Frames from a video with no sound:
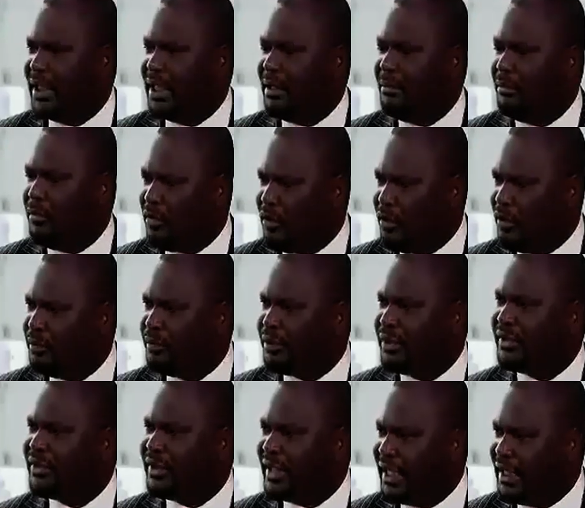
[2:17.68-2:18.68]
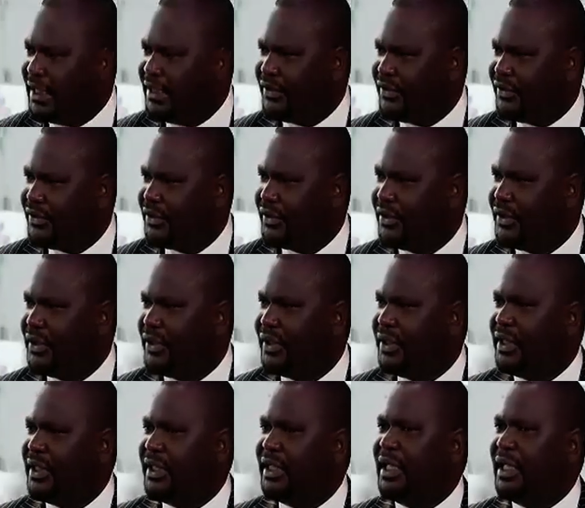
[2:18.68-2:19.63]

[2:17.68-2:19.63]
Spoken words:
a more precise, mm-hmm,